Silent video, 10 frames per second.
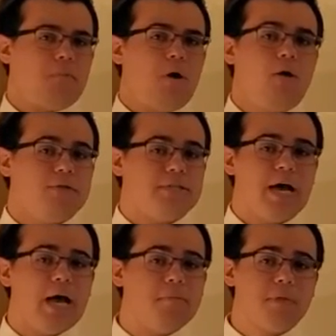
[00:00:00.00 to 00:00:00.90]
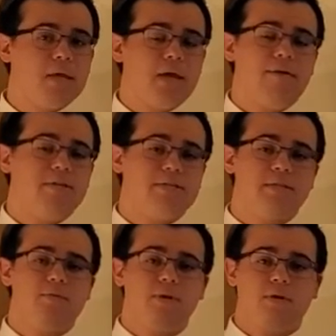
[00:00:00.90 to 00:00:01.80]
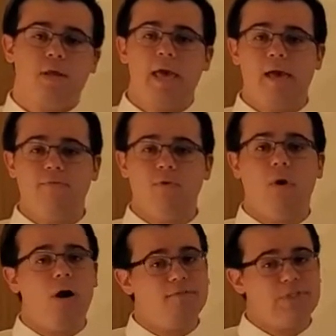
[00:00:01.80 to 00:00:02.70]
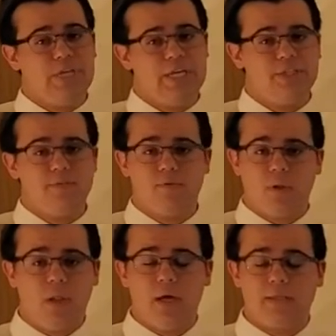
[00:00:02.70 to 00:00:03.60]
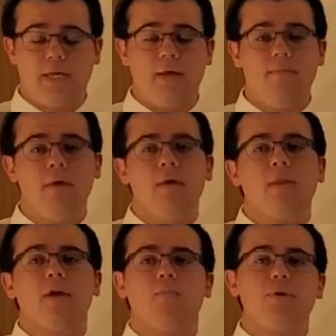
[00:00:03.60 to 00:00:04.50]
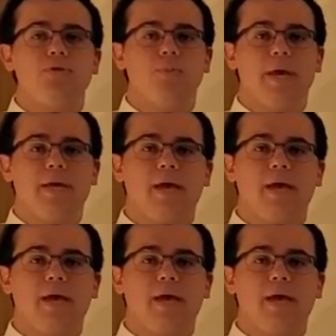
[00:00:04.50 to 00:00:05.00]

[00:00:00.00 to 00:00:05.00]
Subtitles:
all the time. They obviously wouldn't have you off sedation for a long time. They'd put you back